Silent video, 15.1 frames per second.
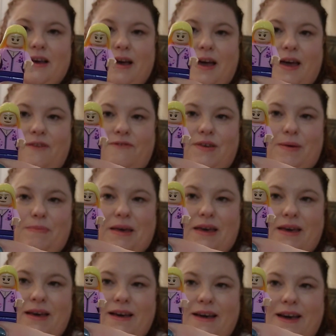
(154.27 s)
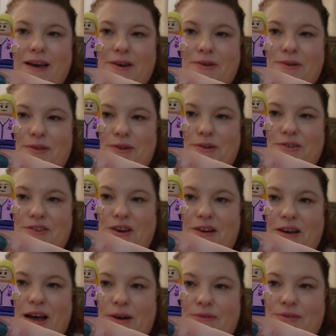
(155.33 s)
a Phoebe and her little
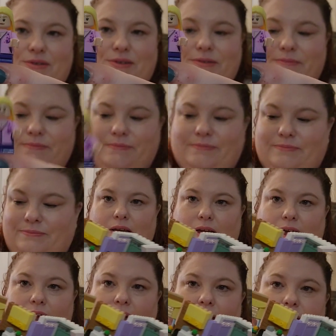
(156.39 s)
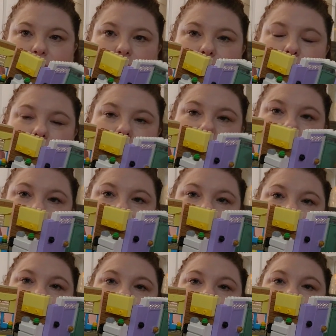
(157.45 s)
dollhouse. And more
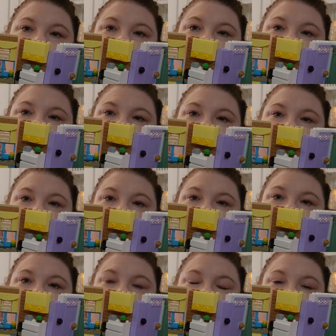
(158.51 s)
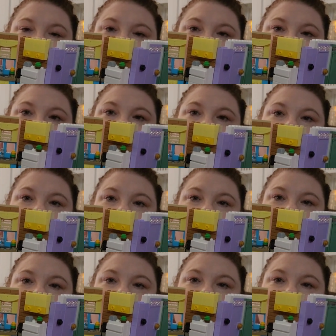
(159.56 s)
of the kitchen.
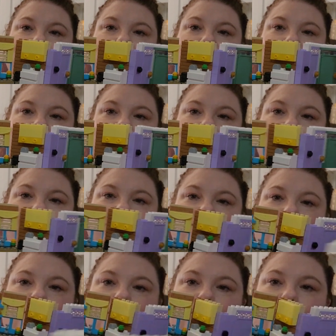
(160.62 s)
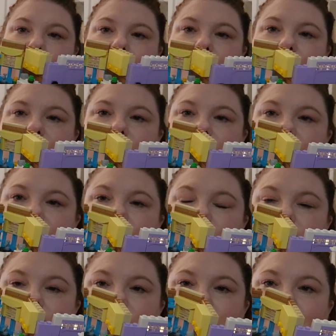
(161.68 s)
Fridge, stove,
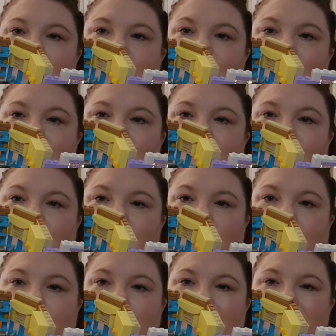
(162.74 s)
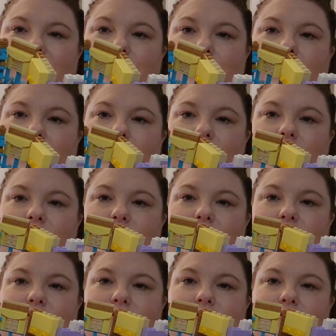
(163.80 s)
it's like a pizza box.
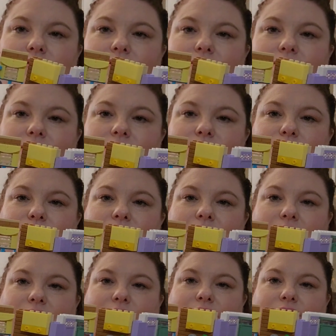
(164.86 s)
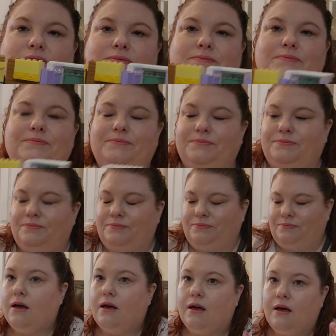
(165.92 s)
Cute stuff.
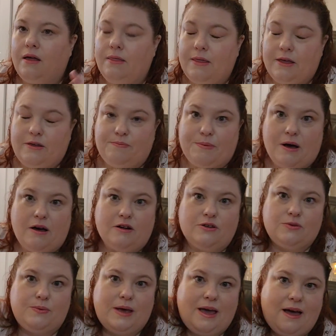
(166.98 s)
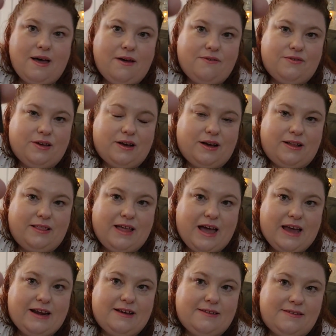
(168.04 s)
In this box we have
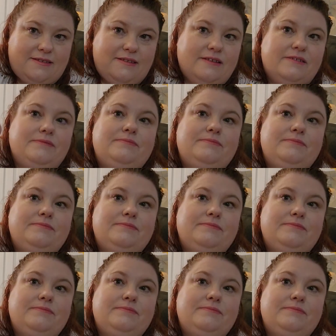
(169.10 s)
Gladys.